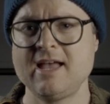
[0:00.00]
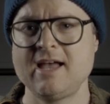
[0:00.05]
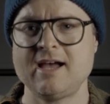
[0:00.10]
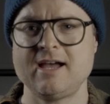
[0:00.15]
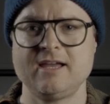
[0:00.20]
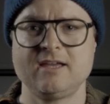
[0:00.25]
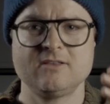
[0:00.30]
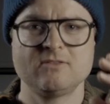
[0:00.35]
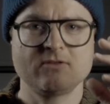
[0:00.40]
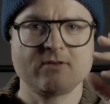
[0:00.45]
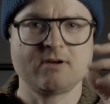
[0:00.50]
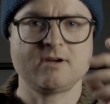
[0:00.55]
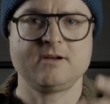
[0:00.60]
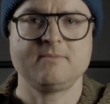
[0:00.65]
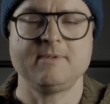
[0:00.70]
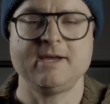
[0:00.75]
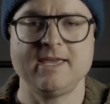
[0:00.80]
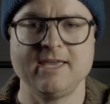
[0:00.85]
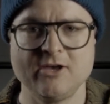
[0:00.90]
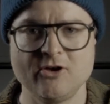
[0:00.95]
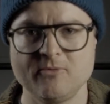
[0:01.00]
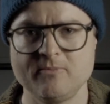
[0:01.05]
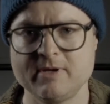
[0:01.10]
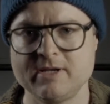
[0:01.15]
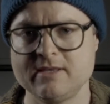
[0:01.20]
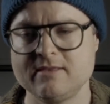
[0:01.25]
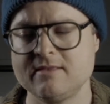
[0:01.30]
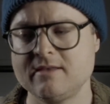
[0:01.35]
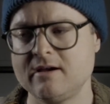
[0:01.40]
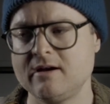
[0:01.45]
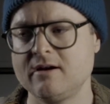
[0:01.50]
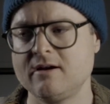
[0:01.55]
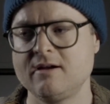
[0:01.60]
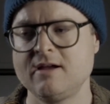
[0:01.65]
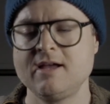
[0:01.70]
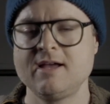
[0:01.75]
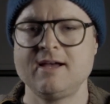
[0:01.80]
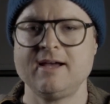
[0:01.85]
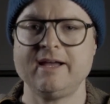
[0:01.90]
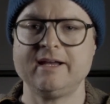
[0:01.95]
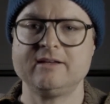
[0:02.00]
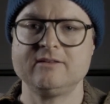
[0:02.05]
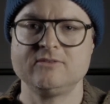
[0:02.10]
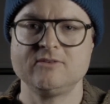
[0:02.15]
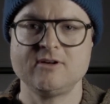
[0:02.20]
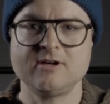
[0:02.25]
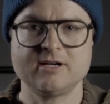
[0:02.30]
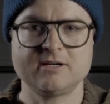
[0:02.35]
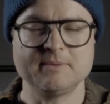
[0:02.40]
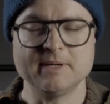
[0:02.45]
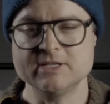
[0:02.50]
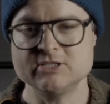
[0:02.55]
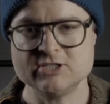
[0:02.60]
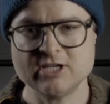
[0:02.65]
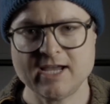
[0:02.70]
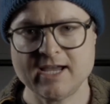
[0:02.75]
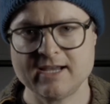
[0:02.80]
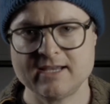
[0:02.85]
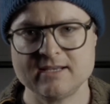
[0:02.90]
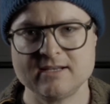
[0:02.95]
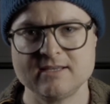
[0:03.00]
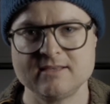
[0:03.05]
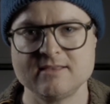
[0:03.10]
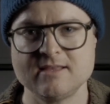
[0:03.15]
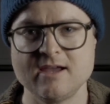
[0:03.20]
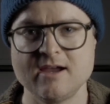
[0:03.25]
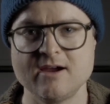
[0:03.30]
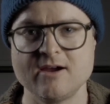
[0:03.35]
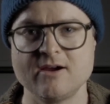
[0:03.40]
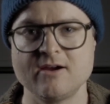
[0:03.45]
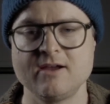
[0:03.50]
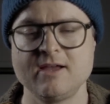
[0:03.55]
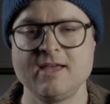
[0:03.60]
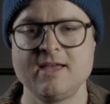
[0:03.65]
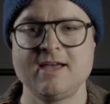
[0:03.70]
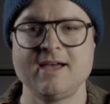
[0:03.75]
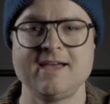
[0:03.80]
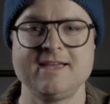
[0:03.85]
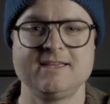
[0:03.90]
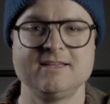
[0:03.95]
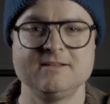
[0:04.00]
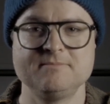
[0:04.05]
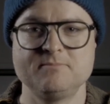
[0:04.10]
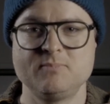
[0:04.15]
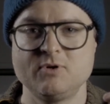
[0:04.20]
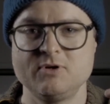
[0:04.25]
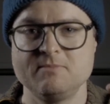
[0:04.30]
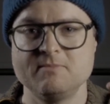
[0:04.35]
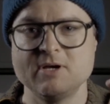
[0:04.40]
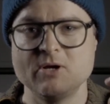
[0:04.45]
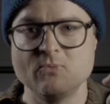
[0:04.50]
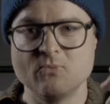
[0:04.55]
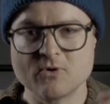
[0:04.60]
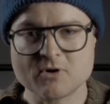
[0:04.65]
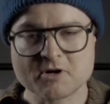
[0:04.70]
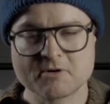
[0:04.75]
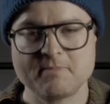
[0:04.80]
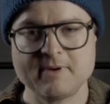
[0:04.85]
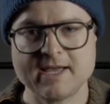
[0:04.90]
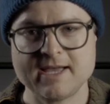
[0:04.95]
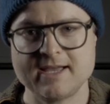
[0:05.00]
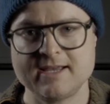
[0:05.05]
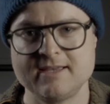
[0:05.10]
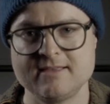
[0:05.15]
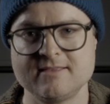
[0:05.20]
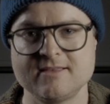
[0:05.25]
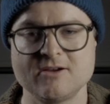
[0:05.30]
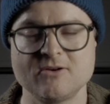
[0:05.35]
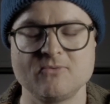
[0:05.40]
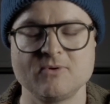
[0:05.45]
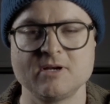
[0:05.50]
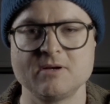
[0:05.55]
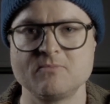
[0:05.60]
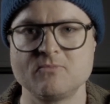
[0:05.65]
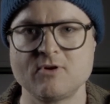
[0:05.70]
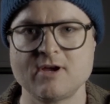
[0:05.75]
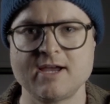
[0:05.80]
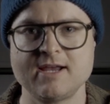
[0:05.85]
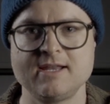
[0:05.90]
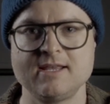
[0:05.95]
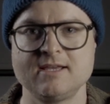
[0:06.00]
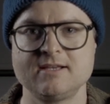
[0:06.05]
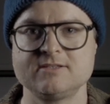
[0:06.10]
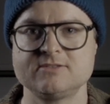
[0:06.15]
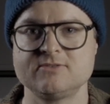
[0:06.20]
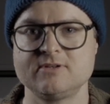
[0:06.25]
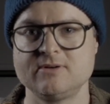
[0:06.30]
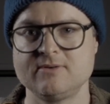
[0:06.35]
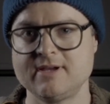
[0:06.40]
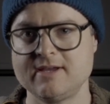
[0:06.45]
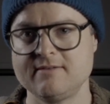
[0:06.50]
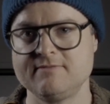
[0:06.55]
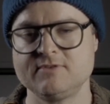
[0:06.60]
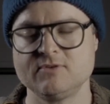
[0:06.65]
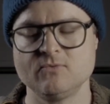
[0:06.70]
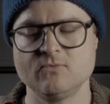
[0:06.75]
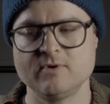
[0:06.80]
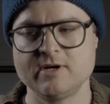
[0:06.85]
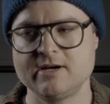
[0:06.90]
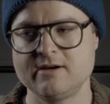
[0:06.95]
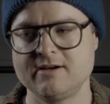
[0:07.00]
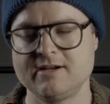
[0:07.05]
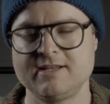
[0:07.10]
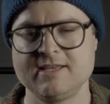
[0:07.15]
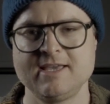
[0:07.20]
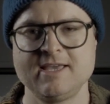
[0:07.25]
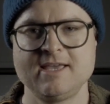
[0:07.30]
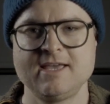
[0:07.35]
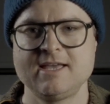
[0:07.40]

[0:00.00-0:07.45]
I can lock my helmet in there, I can lock my jacket in there, I can put my work bag in there when I'm riding so I don't have to wear it.